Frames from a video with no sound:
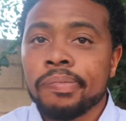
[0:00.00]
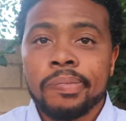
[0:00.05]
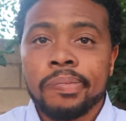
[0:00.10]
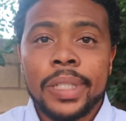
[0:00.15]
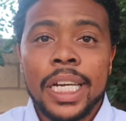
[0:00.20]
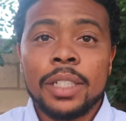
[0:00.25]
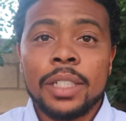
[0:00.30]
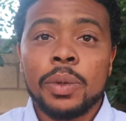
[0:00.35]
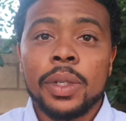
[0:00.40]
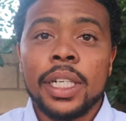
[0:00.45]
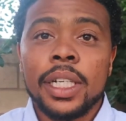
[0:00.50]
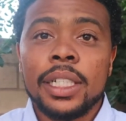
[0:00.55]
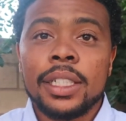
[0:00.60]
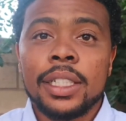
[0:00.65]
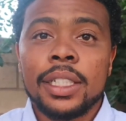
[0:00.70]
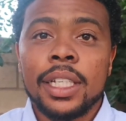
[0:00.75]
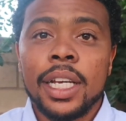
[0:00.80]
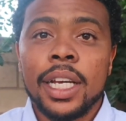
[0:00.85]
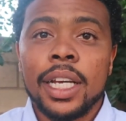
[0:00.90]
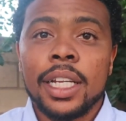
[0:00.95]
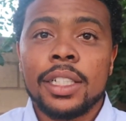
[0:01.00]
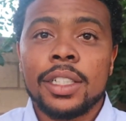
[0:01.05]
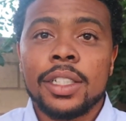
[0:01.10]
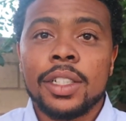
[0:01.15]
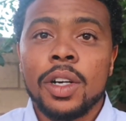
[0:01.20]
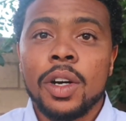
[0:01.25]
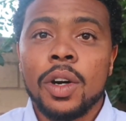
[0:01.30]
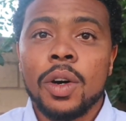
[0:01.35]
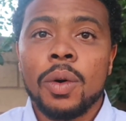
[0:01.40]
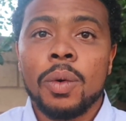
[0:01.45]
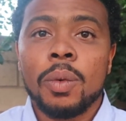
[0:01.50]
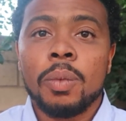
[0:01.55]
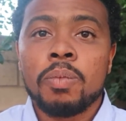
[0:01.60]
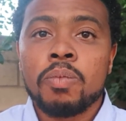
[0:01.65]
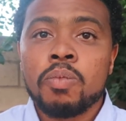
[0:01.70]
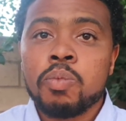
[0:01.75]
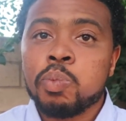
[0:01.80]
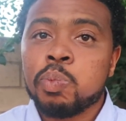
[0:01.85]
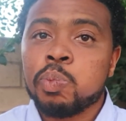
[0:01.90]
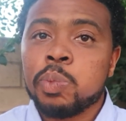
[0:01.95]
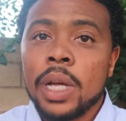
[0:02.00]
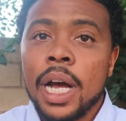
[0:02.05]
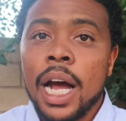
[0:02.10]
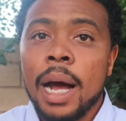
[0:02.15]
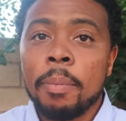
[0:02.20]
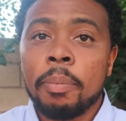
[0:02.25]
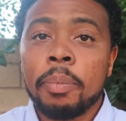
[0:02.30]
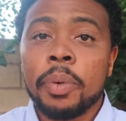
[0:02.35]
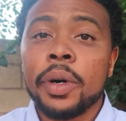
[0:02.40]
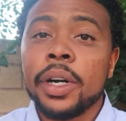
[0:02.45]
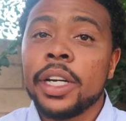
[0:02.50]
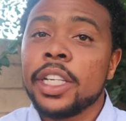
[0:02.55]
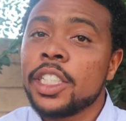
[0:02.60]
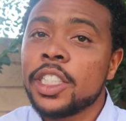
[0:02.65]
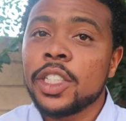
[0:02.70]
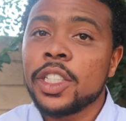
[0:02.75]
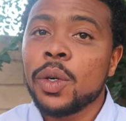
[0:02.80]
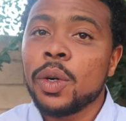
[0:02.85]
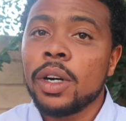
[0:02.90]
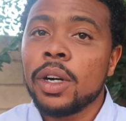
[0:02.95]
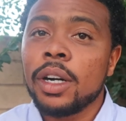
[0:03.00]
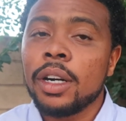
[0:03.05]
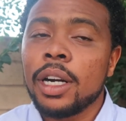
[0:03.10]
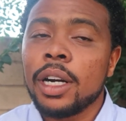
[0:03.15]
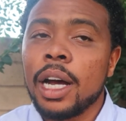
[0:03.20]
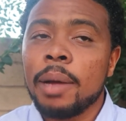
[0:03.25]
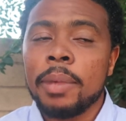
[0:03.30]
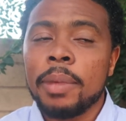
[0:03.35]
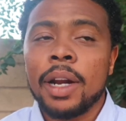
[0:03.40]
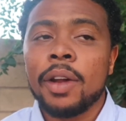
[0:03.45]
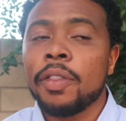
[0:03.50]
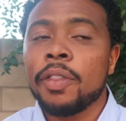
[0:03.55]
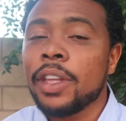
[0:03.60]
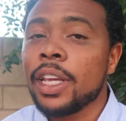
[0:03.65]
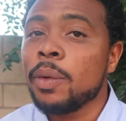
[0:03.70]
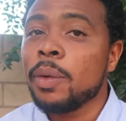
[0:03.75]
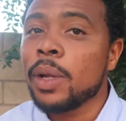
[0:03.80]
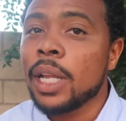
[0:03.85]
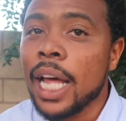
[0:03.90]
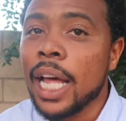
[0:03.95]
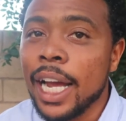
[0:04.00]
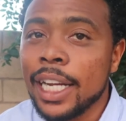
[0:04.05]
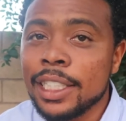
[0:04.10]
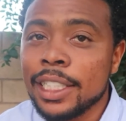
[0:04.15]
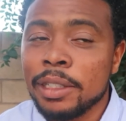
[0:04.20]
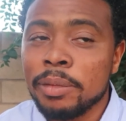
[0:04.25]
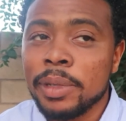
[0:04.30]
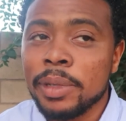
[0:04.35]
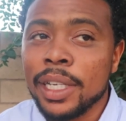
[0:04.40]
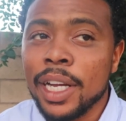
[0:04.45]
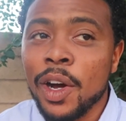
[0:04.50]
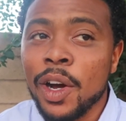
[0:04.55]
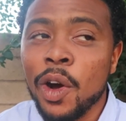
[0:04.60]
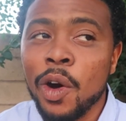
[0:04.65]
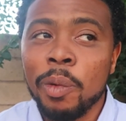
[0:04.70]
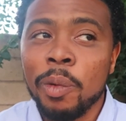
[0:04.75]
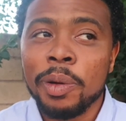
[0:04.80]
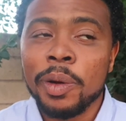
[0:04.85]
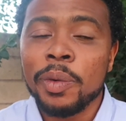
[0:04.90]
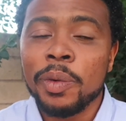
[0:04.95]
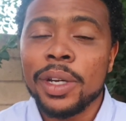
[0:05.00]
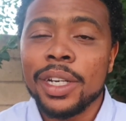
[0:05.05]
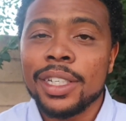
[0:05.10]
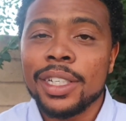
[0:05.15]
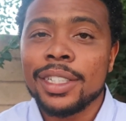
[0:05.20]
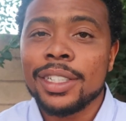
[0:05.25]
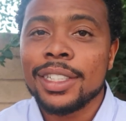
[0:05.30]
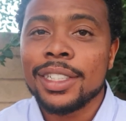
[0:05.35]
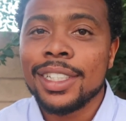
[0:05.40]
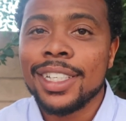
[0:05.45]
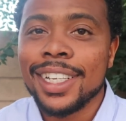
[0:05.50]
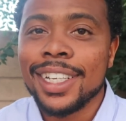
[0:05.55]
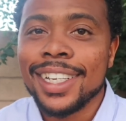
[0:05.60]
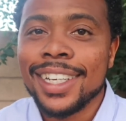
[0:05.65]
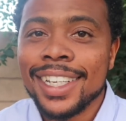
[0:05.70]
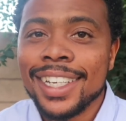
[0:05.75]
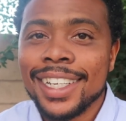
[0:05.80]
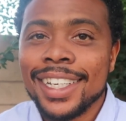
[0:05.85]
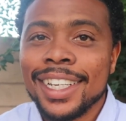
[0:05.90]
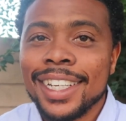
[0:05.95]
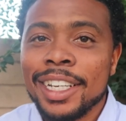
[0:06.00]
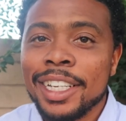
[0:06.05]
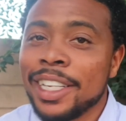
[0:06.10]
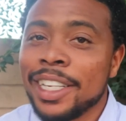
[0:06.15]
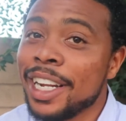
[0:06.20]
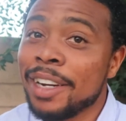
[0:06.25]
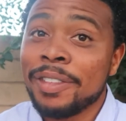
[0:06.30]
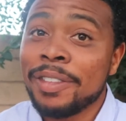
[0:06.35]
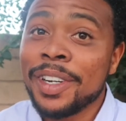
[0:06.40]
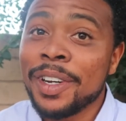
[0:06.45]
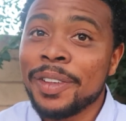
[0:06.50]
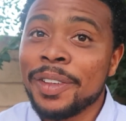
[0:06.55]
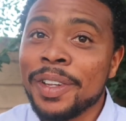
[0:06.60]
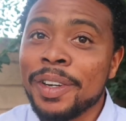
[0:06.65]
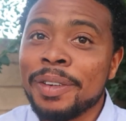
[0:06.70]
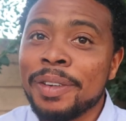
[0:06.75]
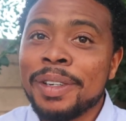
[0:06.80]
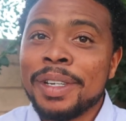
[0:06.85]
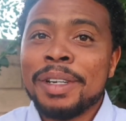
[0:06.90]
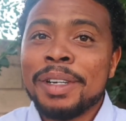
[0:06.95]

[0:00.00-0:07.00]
That's what he said. So I'm pretty sure, I mean, I don't think he would lie to me. I hope he wouldn't. You never know though.